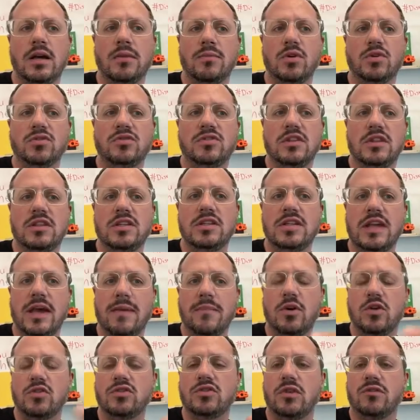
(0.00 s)
Most of the
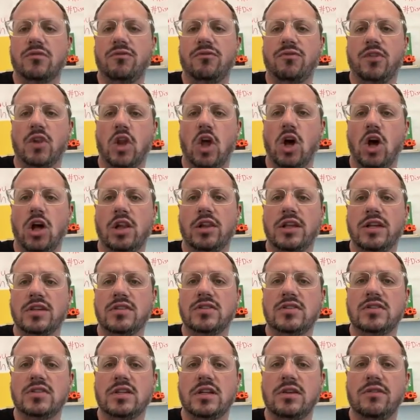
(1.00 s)
demos are
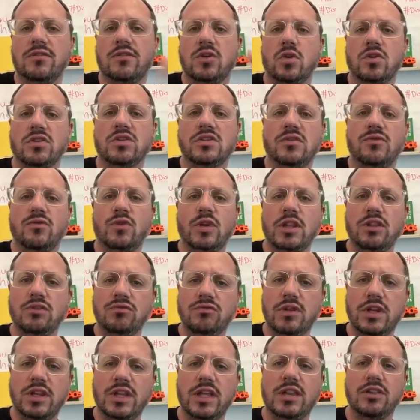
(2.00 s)
flawless, and of course, if we
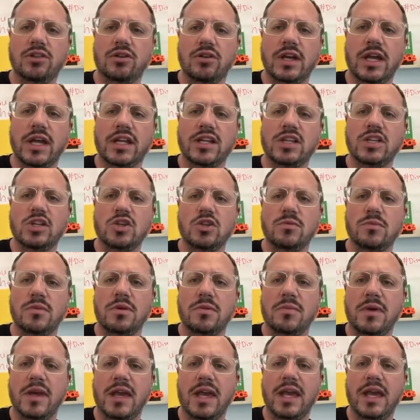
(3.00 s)
really look at
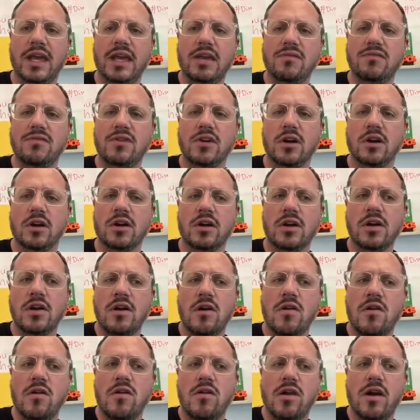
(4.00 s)
human behavior,
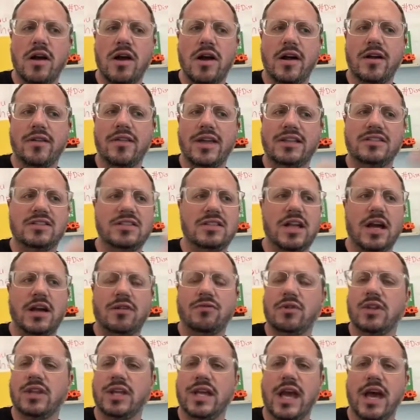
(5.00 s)
that's
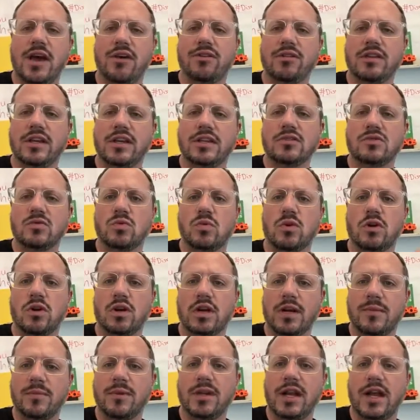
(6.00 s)
not really how things
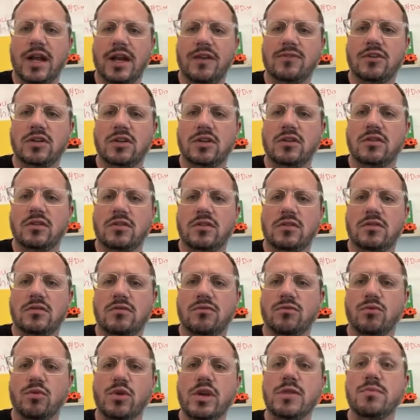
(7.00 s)
work. I mean, I have to
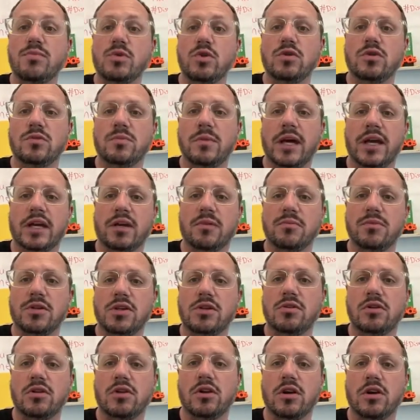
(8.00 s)
reboot my
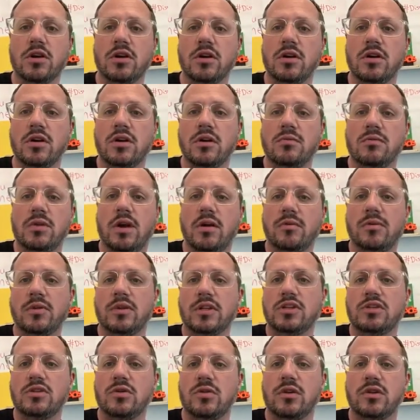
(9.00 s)
computer
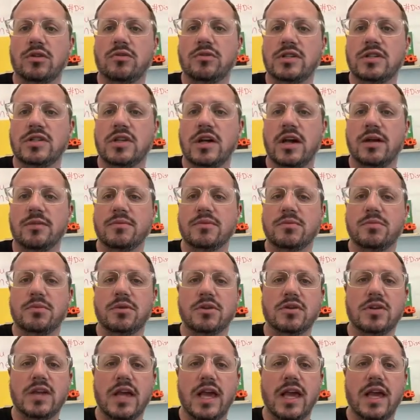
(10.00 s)
probably 2 or 3 times
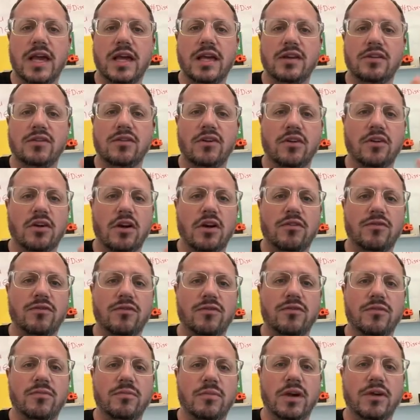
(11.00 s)
per day, turn
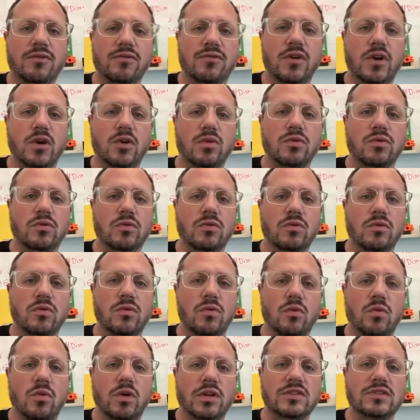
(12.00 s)
off my phone
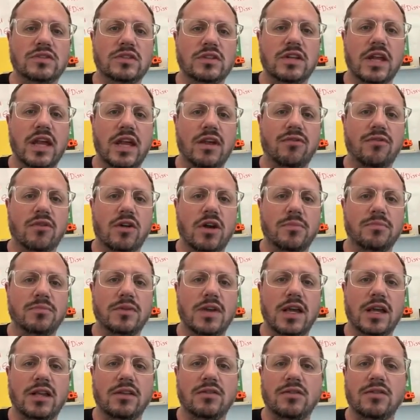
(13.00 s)
once a day for
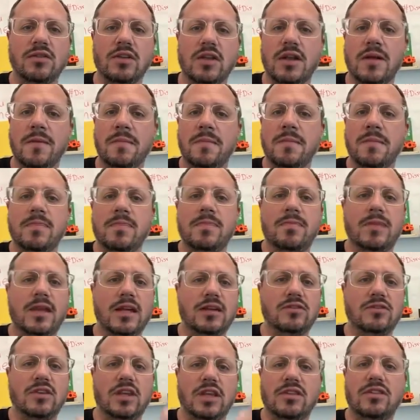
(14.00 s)
updates.
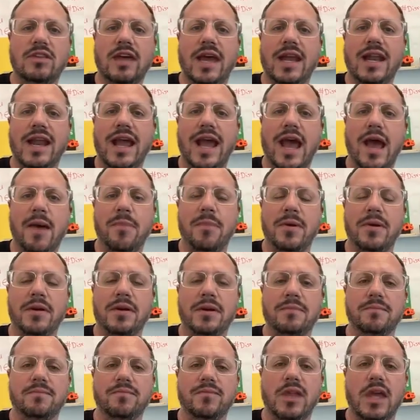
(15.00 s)
Things like that
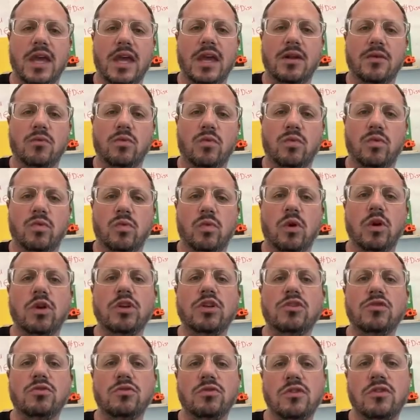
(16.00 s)
happen, and we're
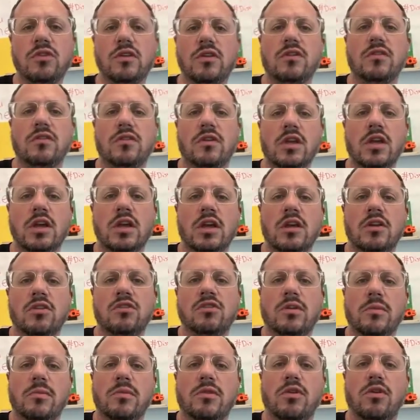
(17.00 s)
used to
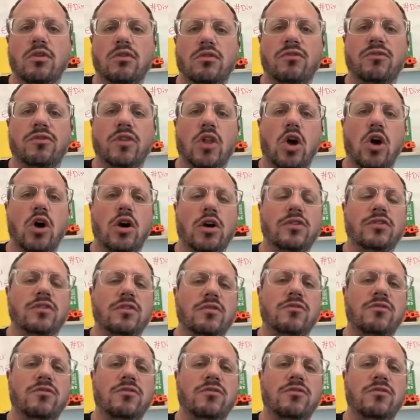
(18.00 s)
some of those flaws.